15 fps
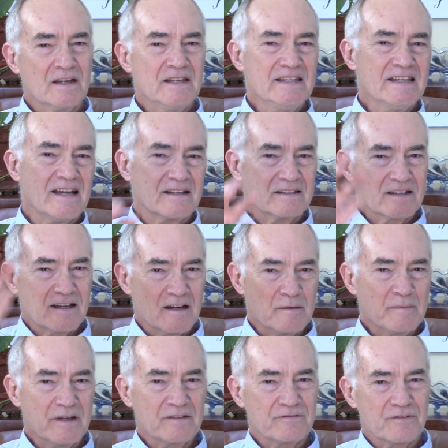yet
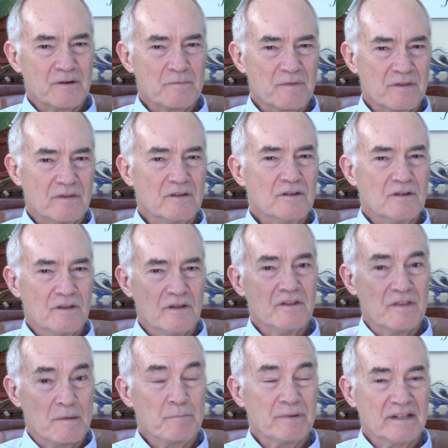coming from
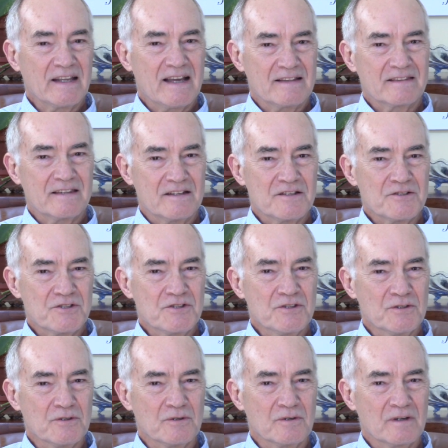the plant that is
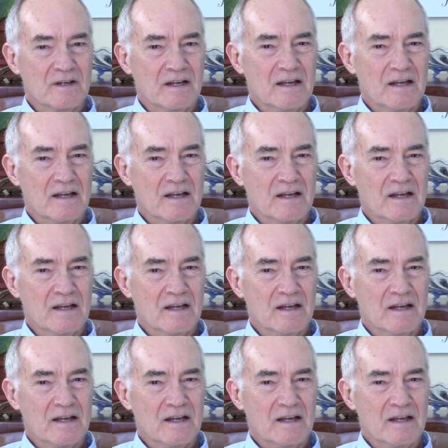you,